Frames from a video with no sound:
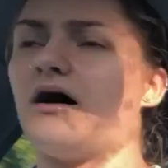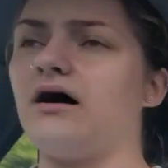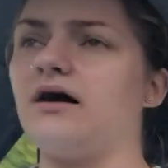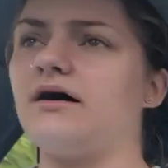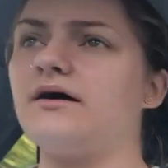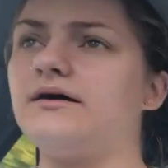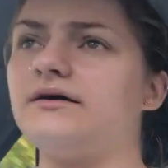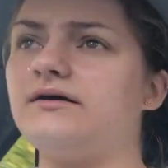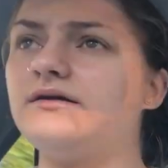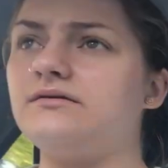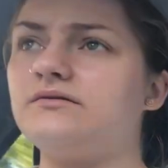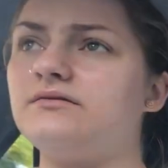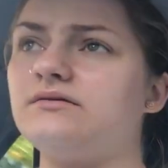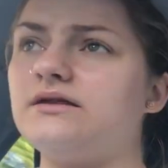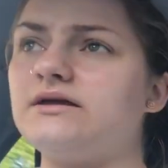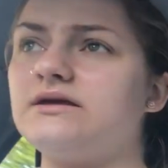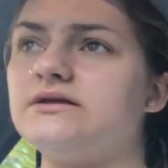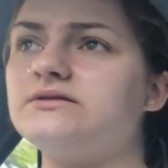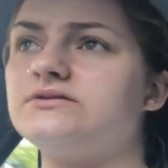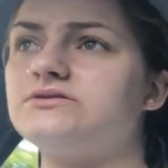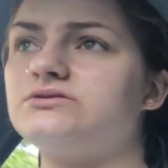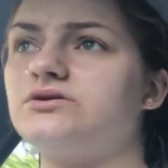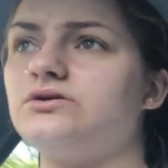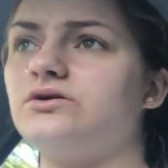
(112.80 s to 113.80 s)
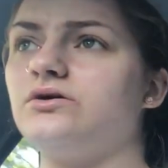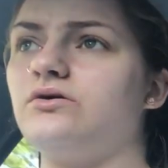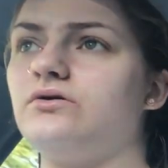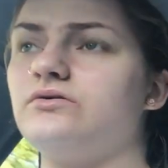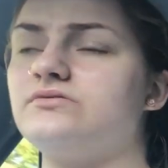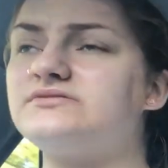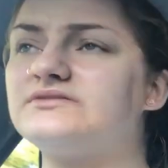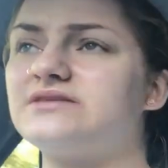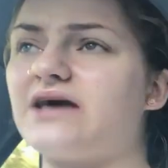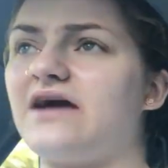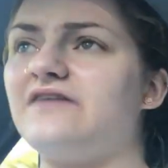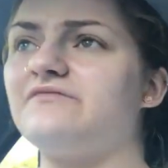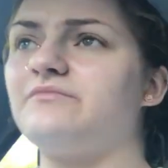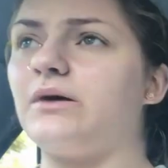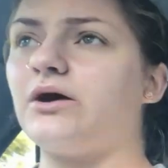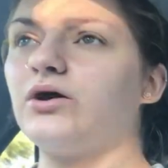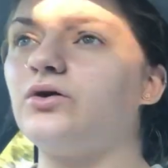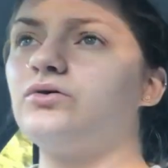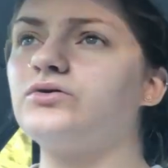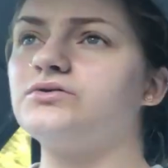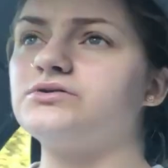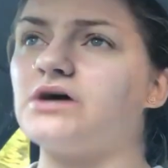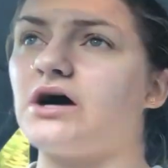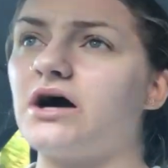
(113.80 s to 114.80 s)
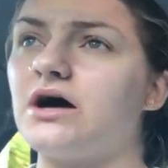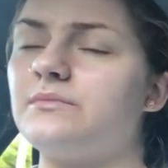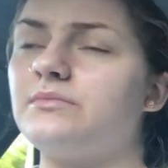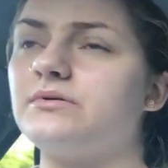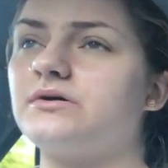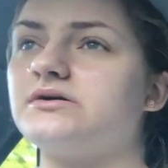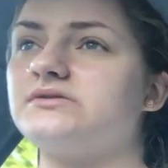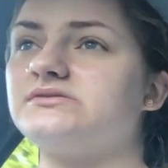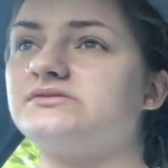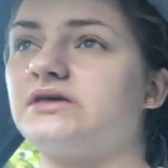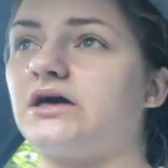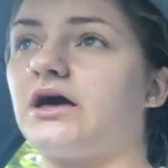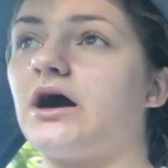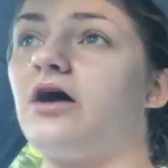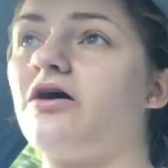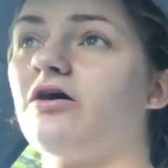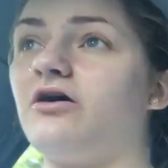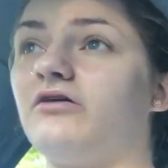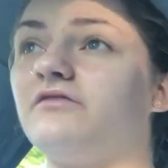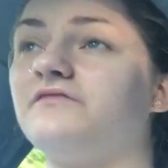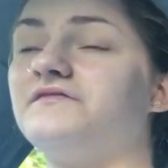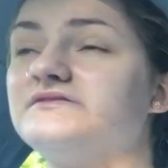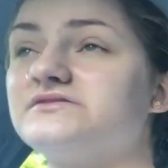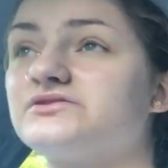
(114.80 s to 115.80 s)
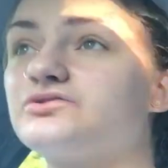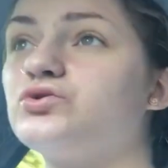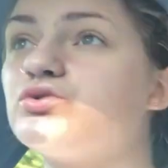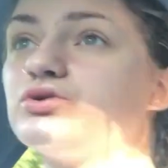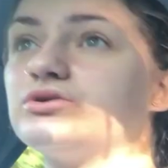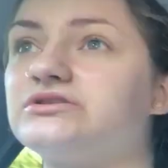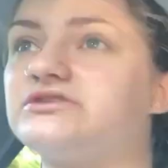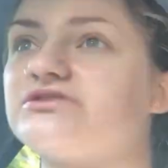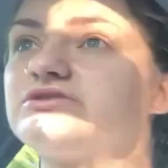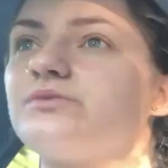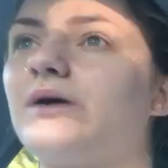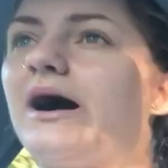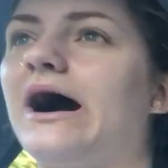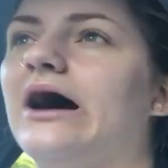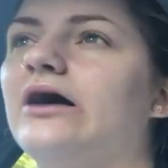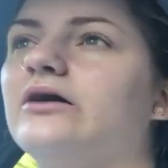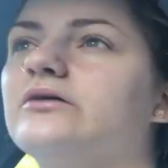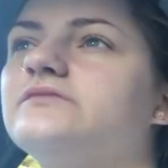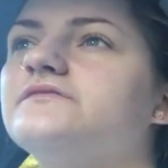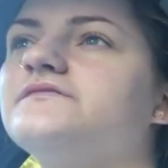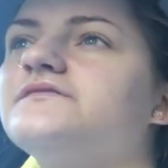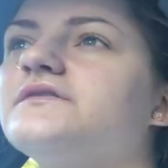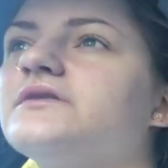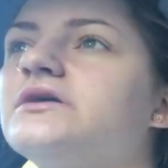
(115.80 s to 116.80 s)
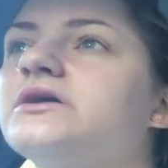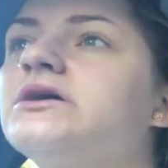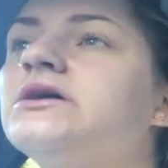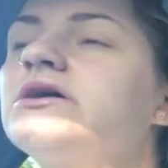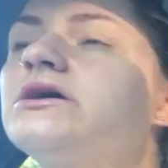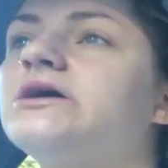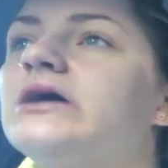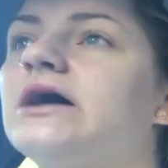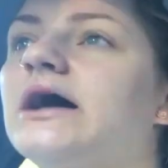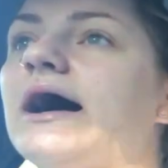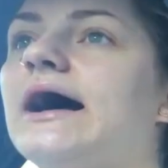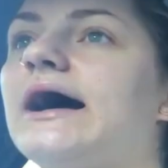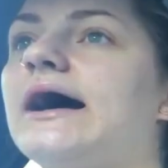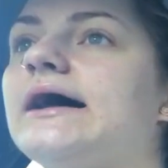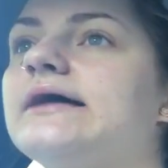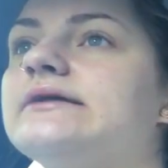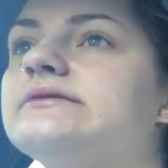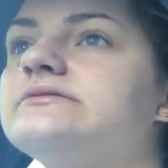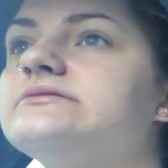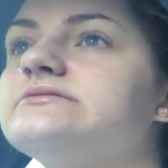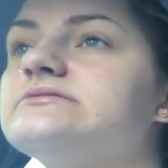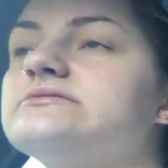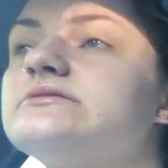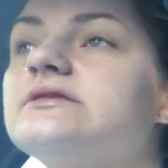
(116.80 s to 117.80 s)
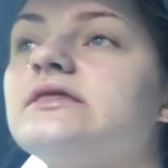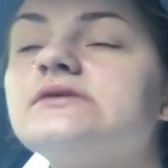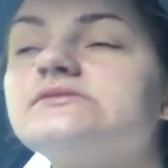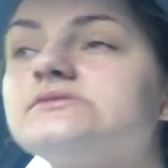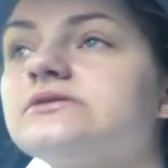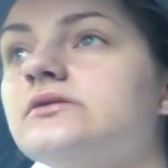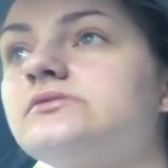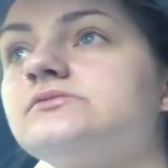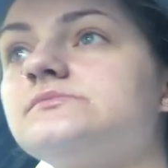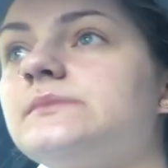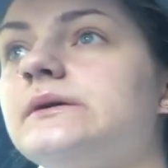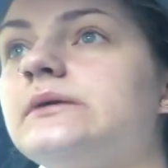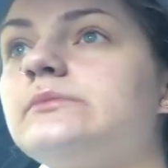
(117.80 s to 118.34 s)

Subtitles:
I need to save my order because the cutoff is 11:45 and there's loads of